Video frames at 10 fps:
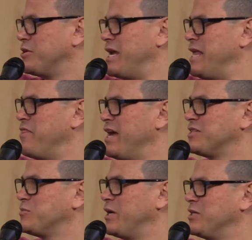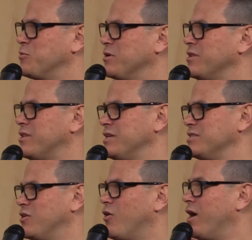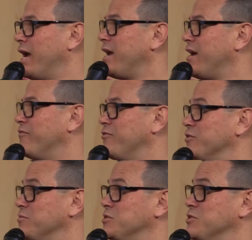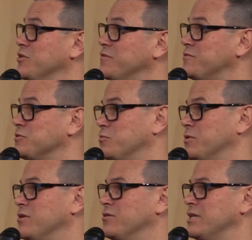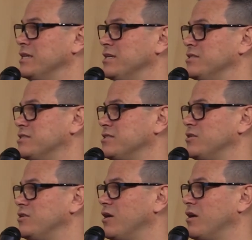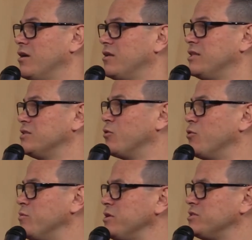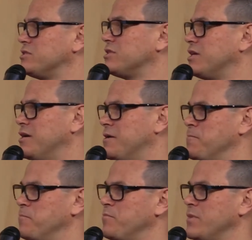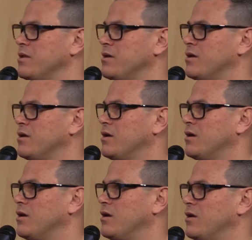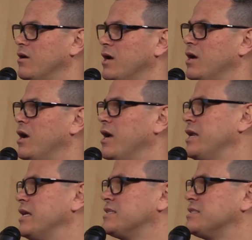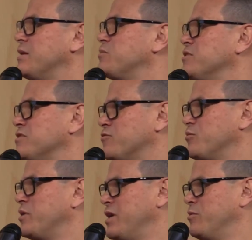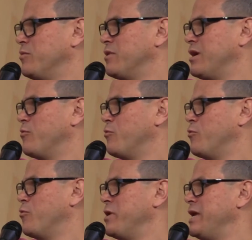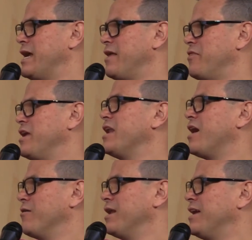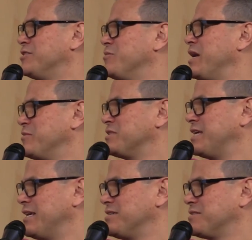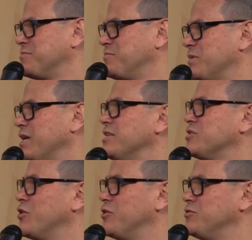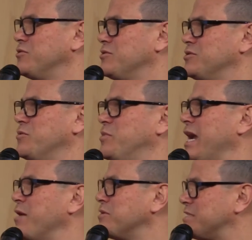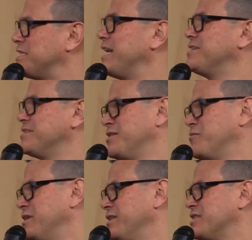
in that space, one of the things that I have observed as well is there's almost an acceptance from people that we then are allowed to make mistakes. Yeah. And so to be able to say to someone in that